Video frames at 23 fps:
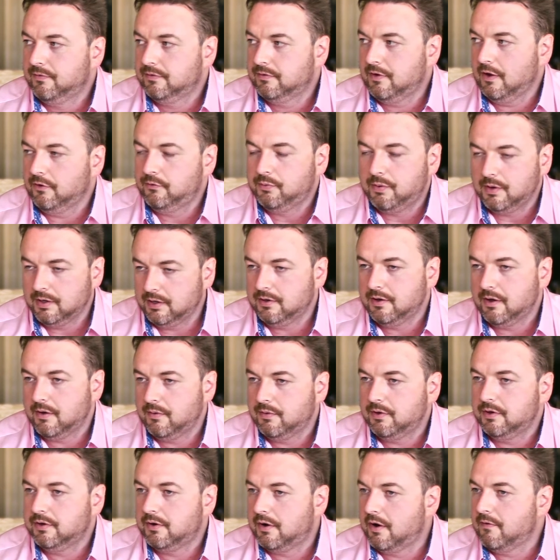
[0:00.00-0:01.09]
Yep. That's when you know
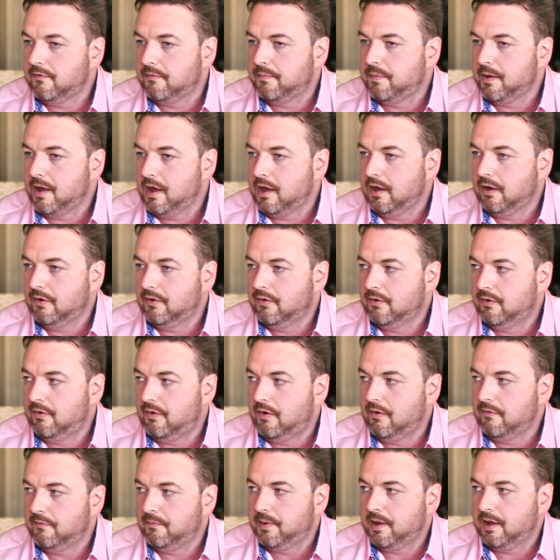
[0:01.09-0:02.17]
you're not overpaying or yep.
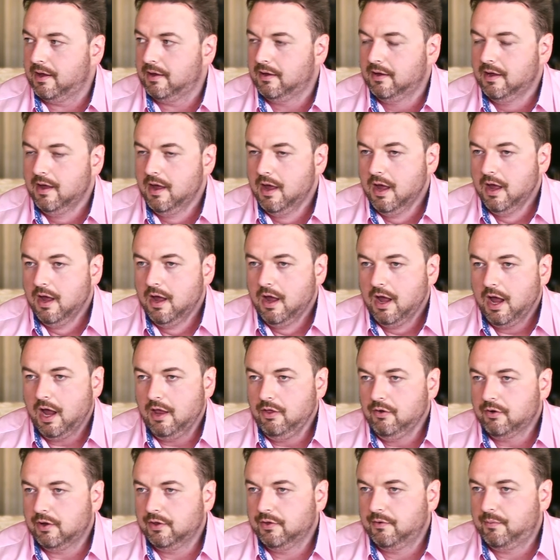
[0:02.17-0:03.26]
overpaying. And
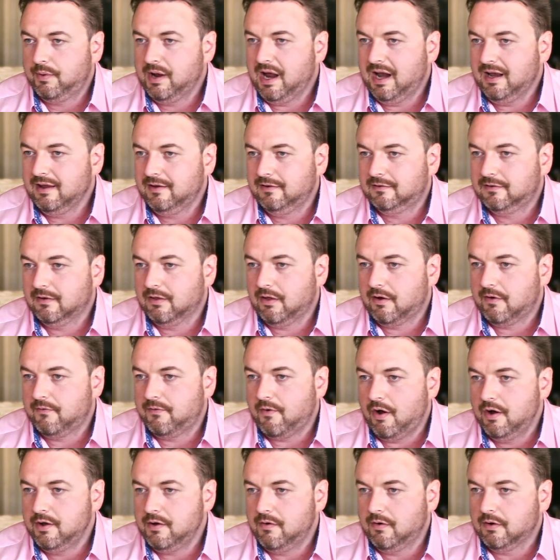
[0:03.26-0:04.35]
look, the reality is a lot of
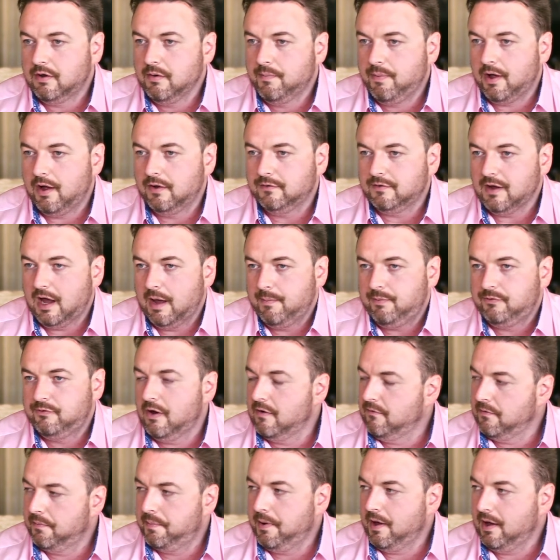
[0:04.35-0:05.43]
owner occupiers are happy to
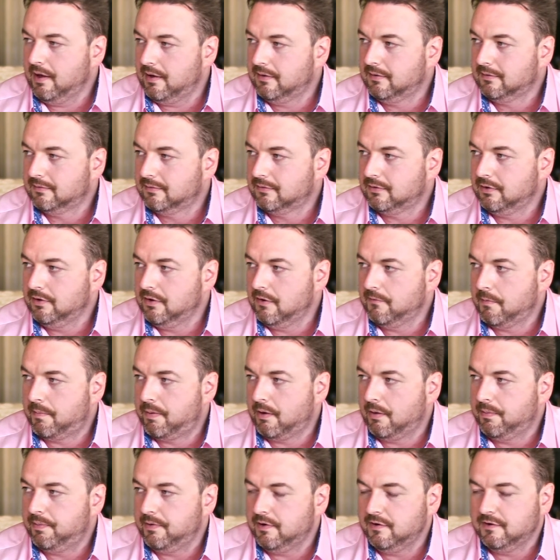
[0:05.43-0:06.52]
overpay, you know, for
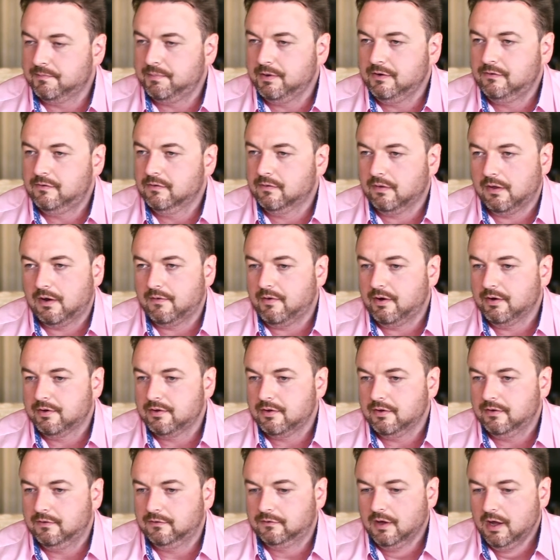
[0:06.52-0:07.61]
properties. I've been to a lot of
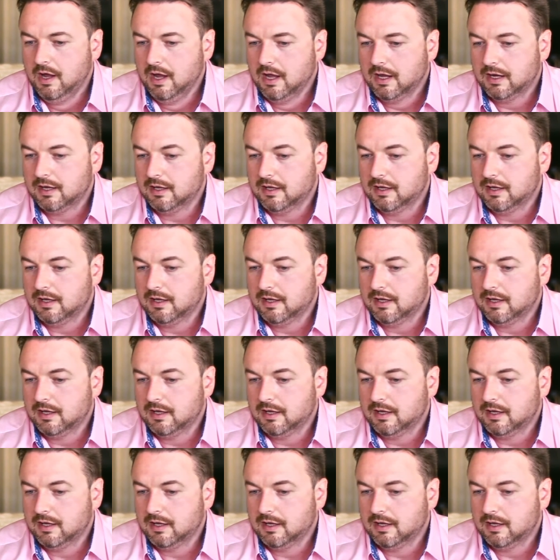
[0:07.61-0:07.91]
auctions mm.